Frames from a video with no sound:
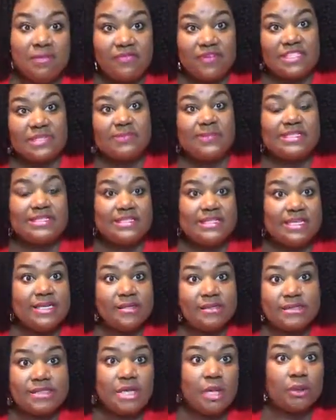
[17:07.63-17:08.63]
of us been
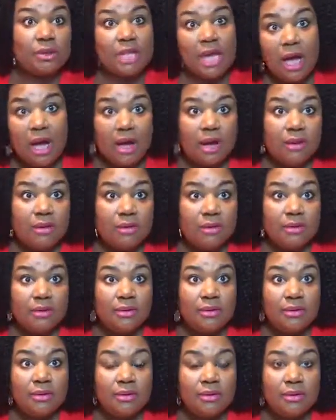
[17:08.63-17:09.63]
single so long,
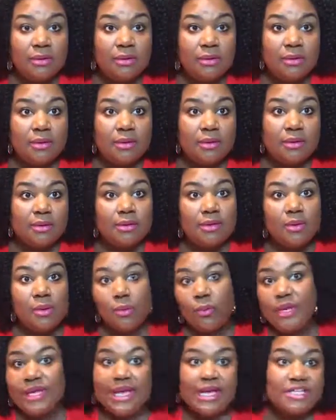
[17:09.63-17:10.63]

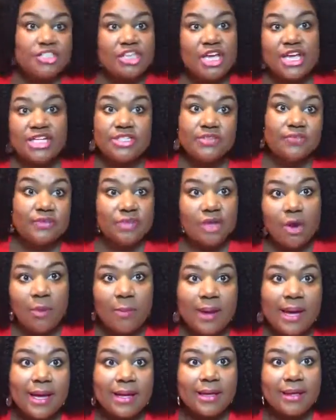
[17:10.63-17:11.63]
we ain't changing for
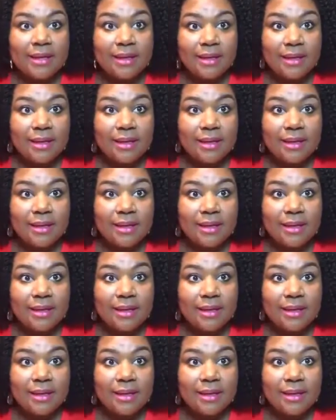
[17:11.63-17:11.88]
nobody.